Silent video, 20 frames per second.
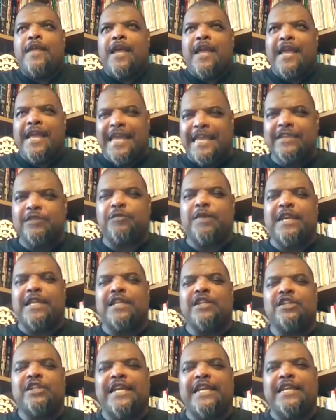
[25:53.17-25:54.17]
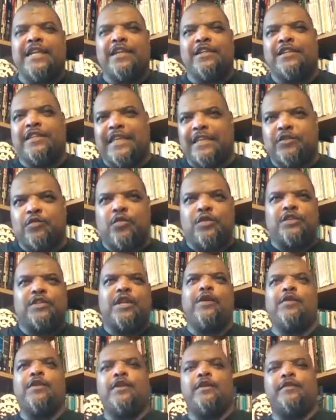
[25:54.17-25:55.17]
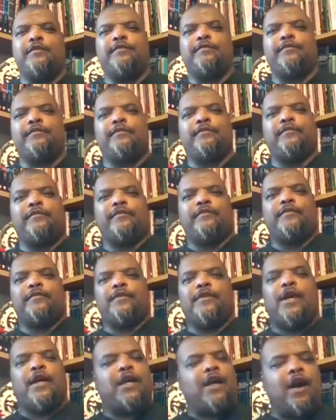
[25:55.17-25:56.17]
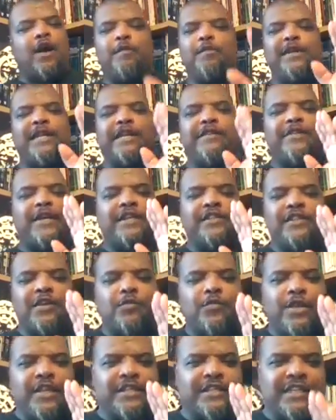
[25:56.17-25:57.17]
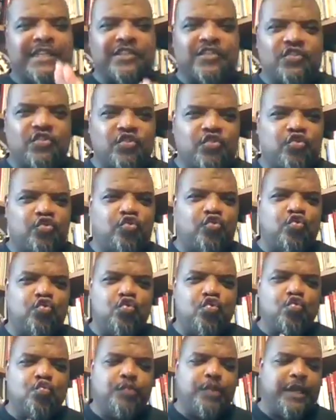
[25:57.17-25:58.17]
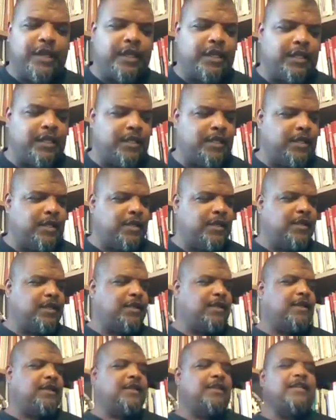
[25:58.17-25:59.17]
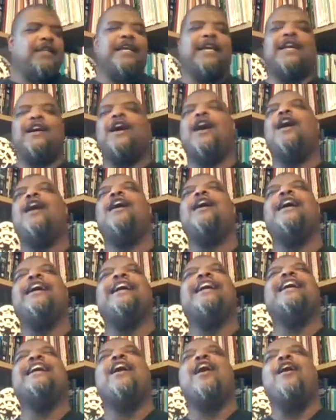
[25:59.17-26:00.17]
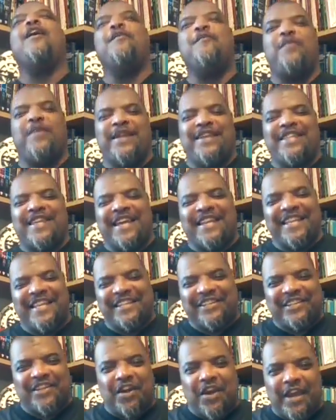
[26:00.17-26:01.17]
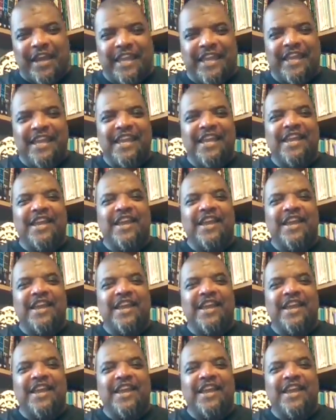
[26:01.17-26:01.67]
He's being a genius. That's what's going on. I can't believe that someone is this stupid. It can't be that this guy